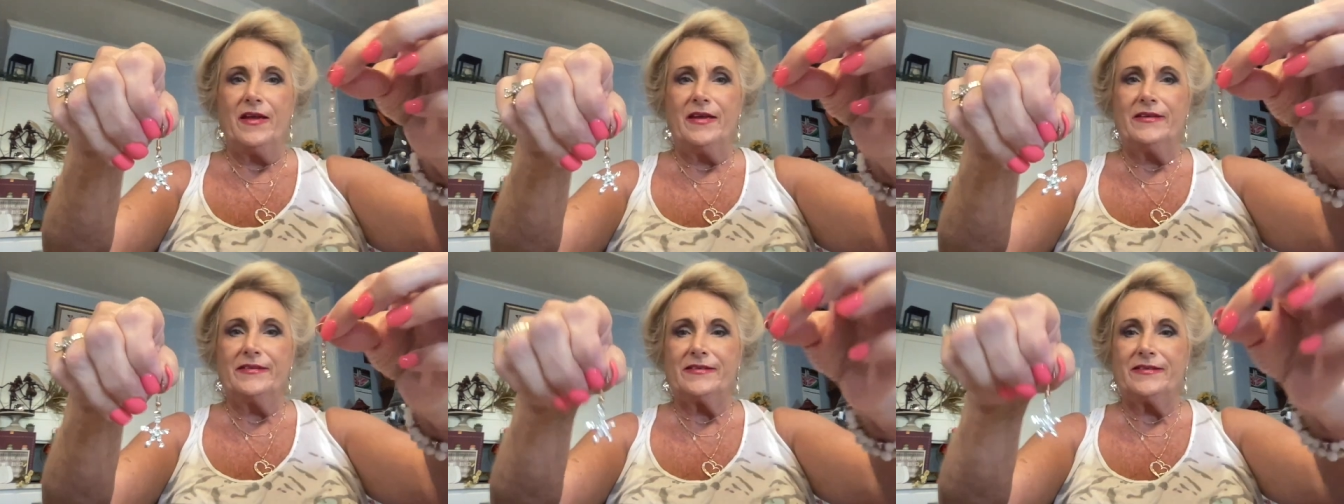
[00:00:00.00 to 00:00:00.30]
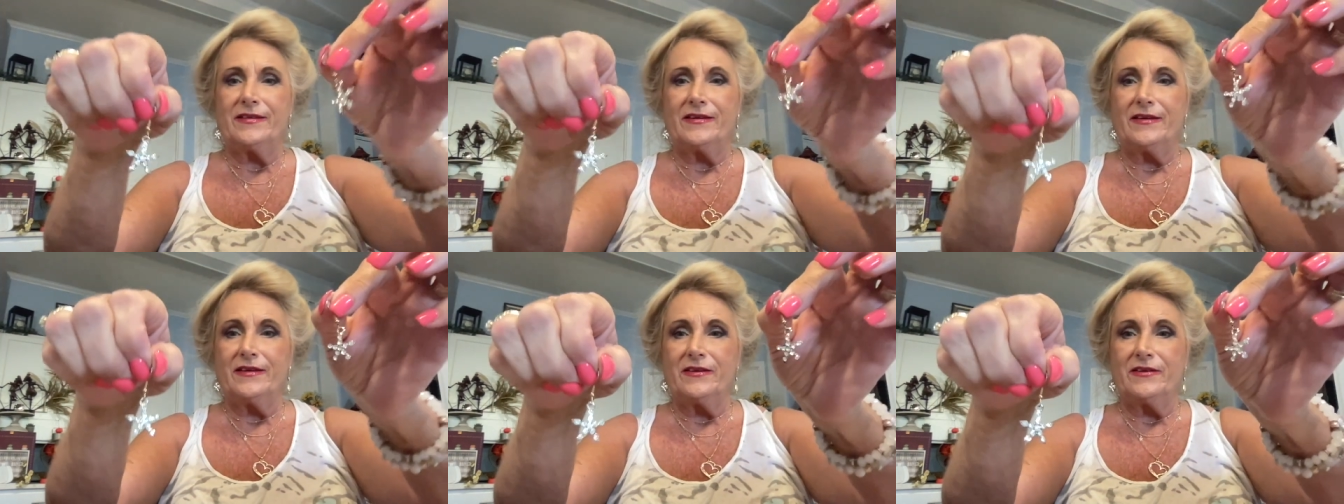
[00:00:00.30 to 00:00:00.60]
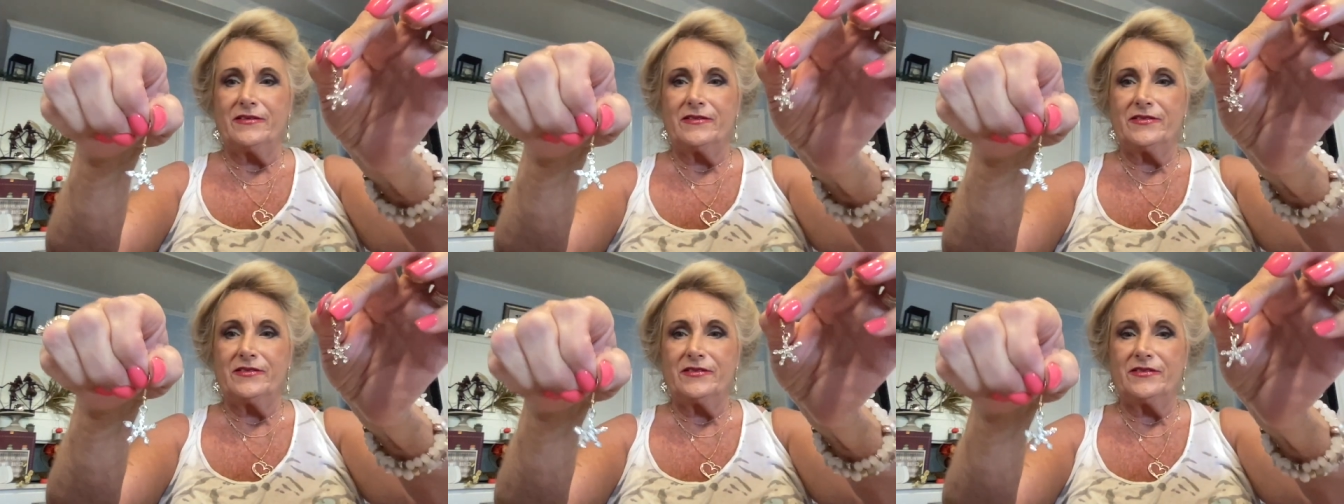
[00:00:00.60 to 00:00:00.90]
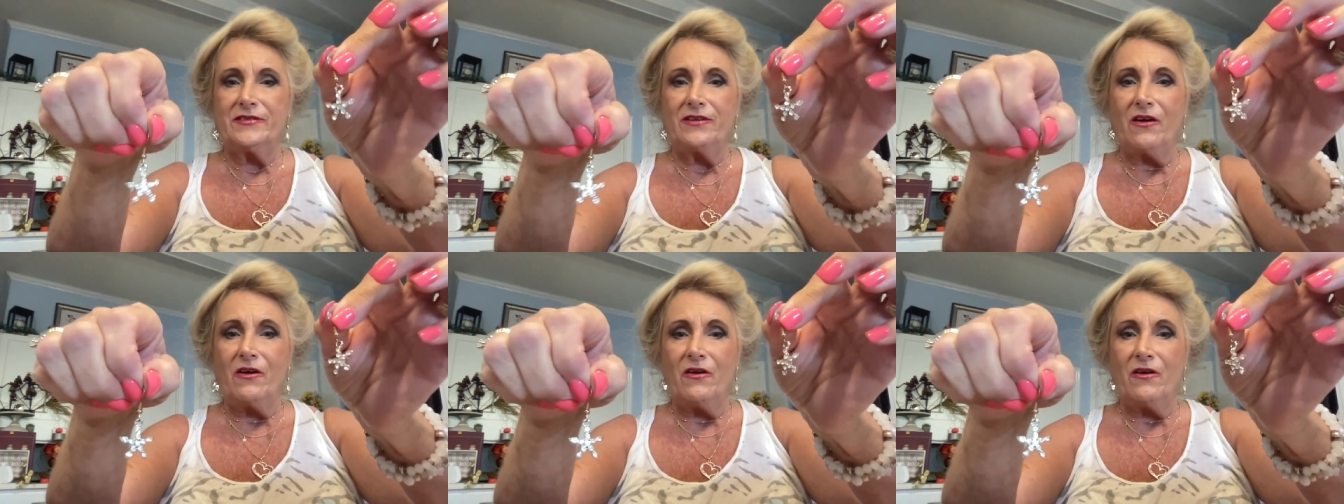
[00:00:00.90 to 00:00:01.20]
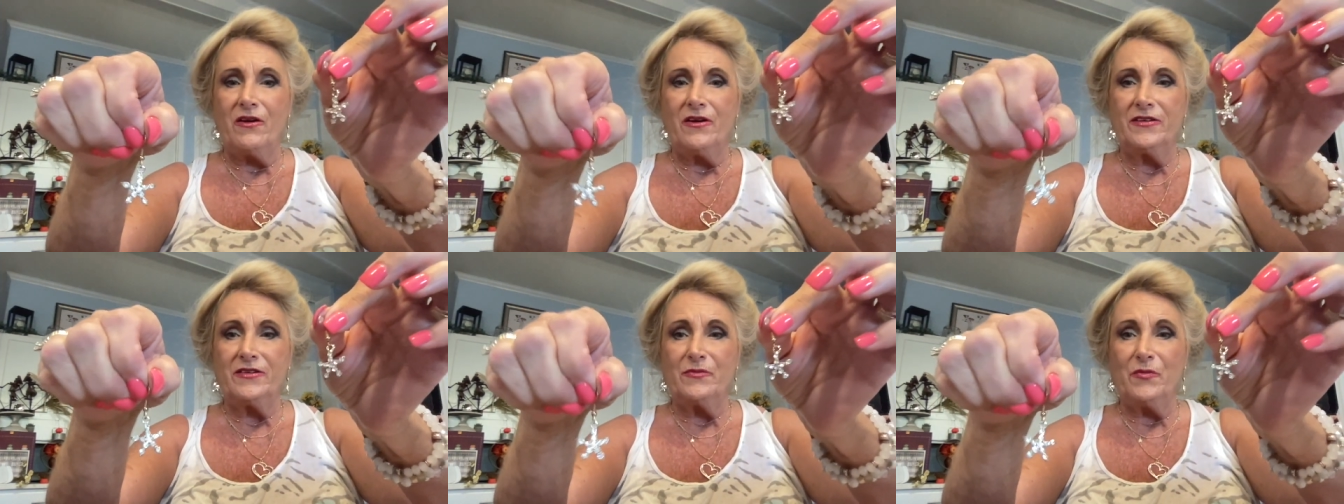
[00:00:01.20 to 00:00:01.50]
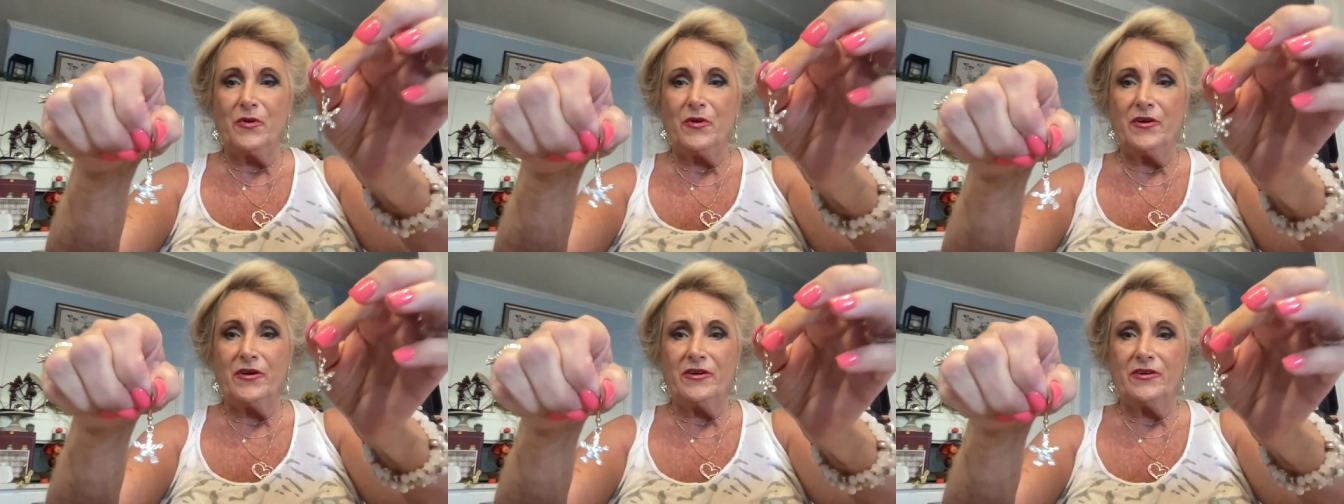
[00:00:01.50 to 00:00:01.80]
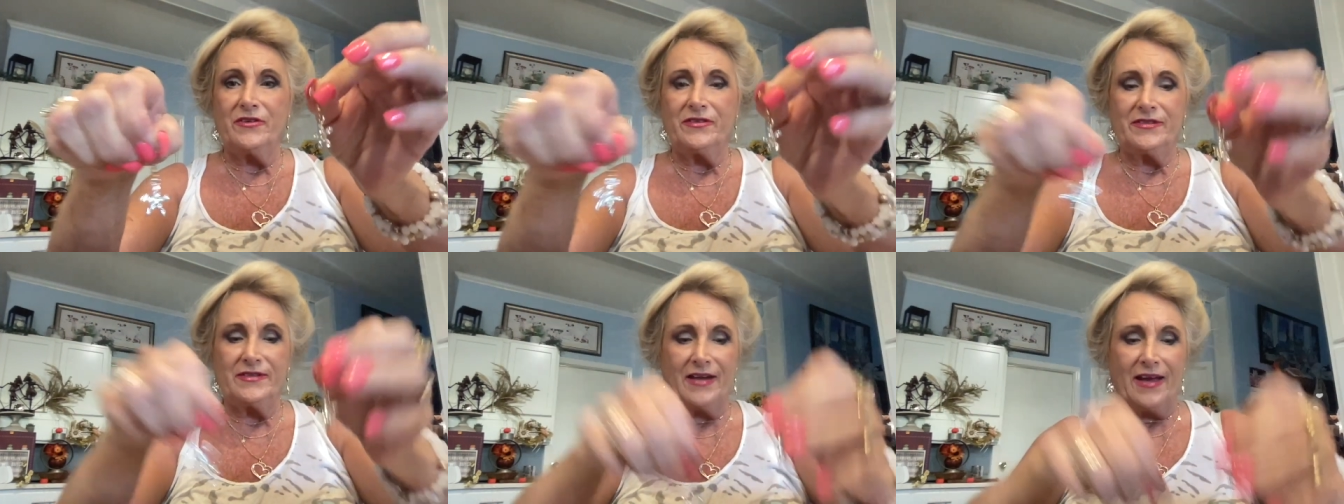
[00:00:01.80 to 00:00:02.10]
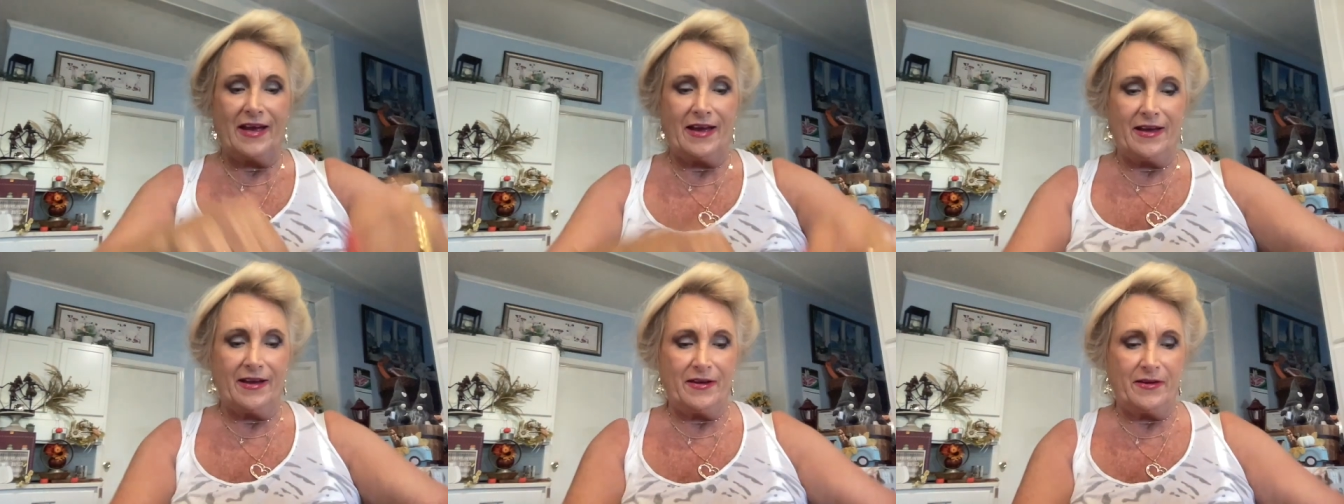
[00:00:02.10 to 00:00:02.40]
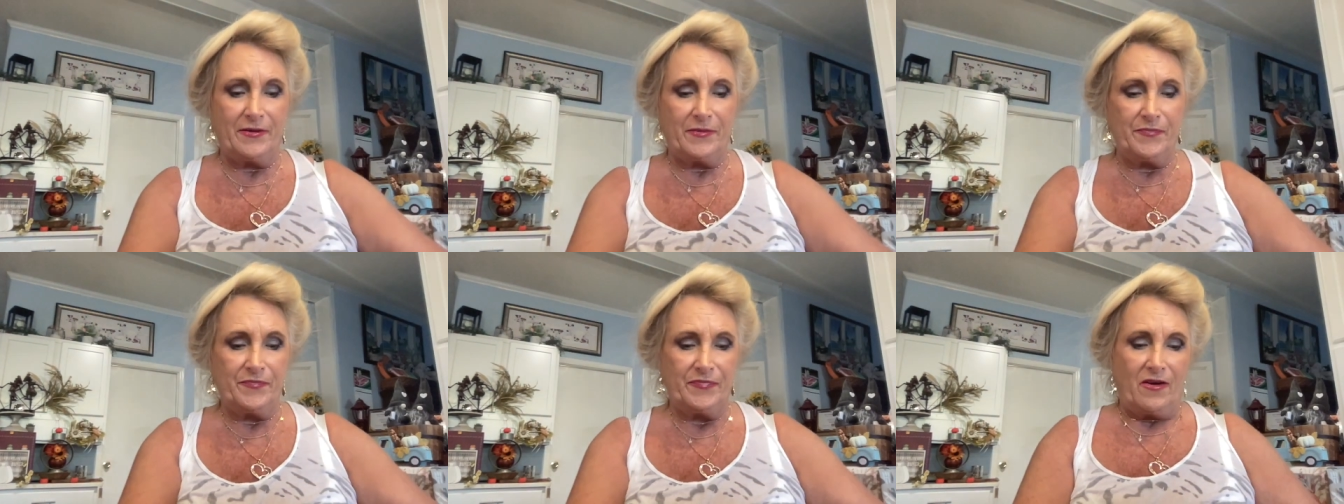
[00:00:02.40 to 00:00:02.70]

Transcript: Is the stars more your style